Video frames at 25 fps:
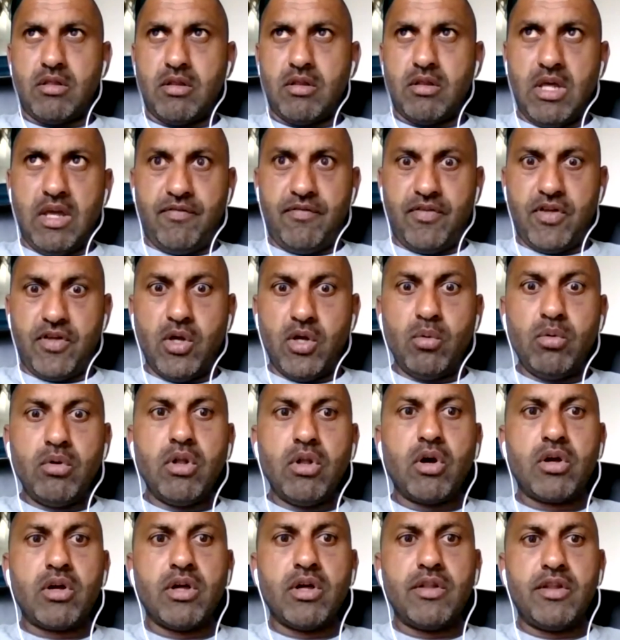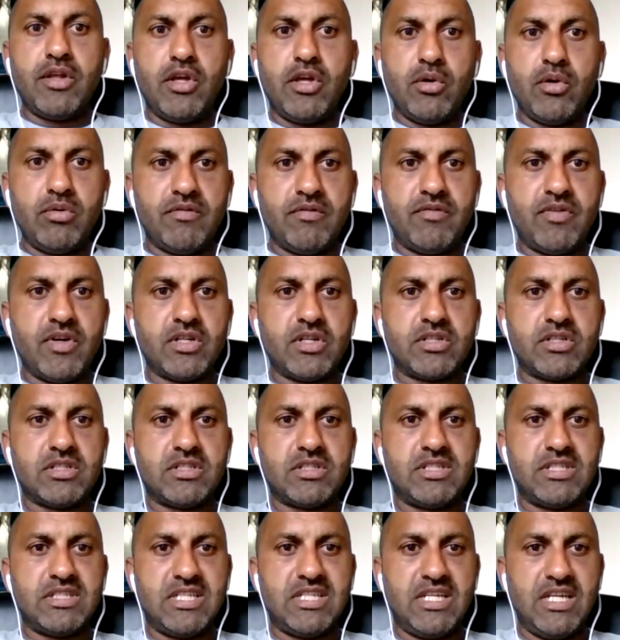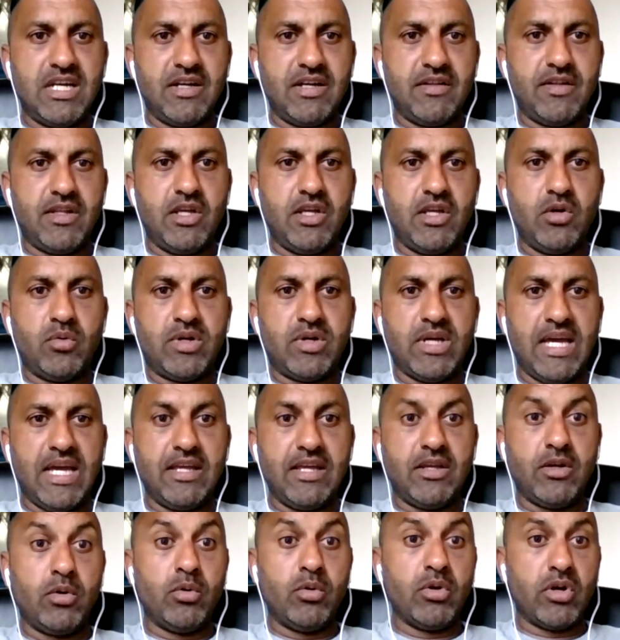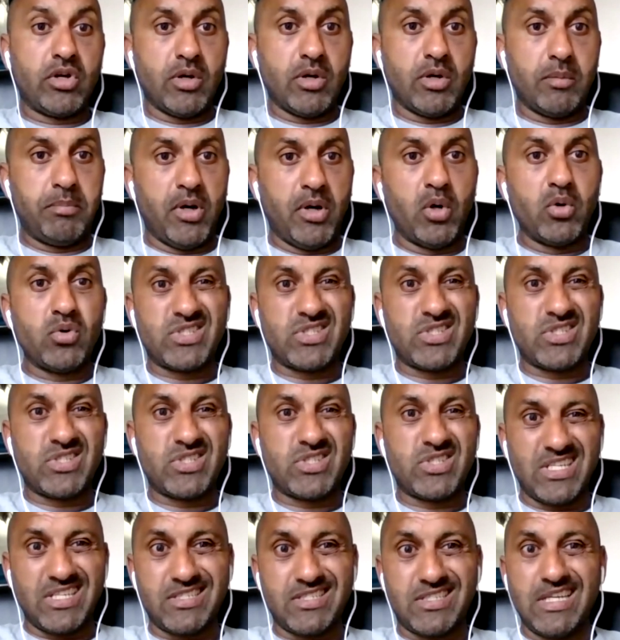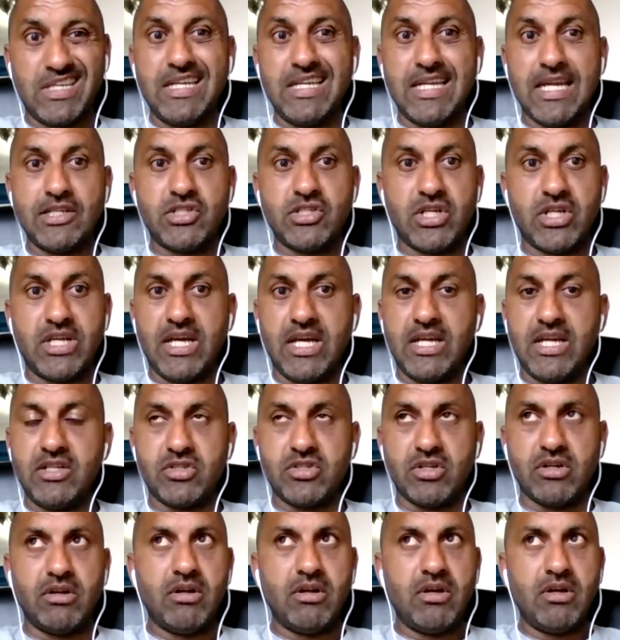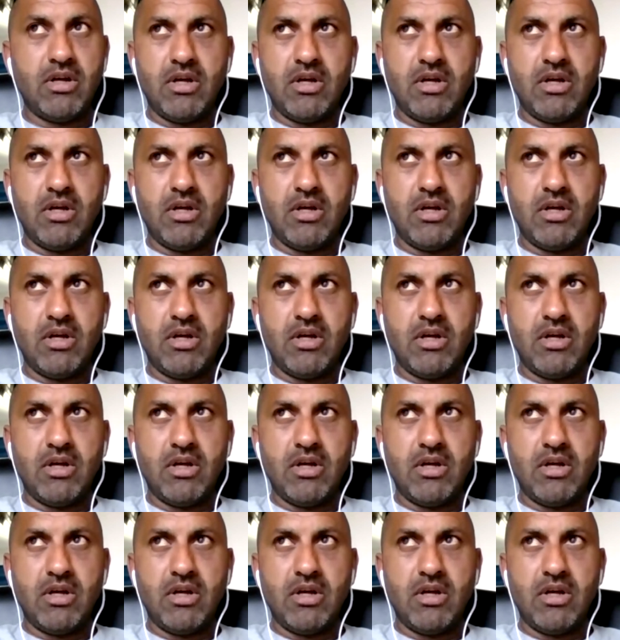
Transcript: if you look at the universities here in the UK and you look at post-16 education,